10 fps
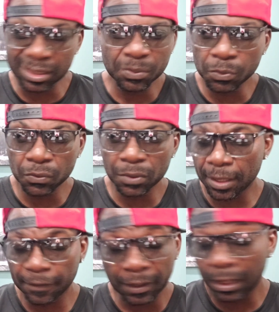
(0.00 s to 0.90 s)
This bull run,
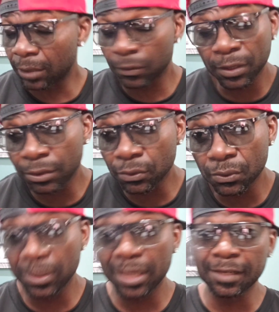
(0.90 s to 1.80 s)
I already told
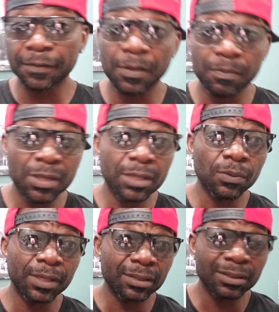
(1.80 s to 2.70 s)
you guys, I think
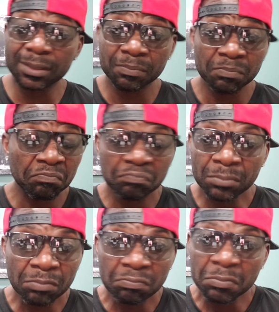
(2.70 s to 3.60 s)
Bitcoin is,
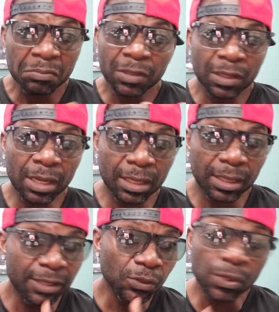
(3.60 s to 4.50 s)

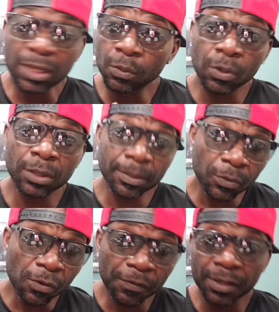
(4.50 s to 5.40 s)
let's look at what the
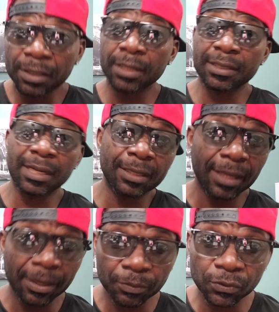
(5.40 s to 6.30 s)
move index and the
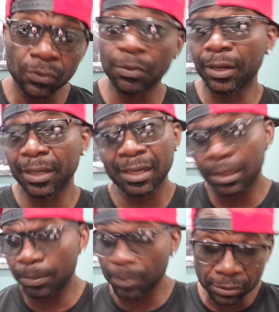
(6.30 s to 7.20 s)
M2 market and
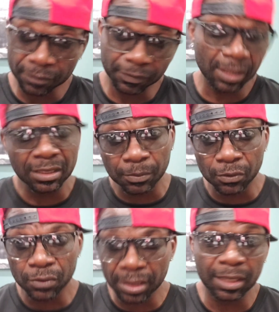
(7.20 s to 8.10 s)
a bunch of things I'm
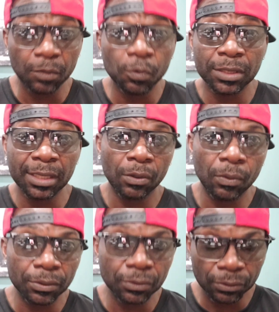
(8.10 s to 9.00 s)
looking at what they're
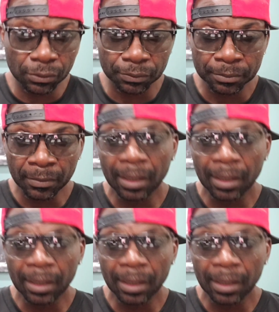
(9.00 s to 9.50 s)
going to do.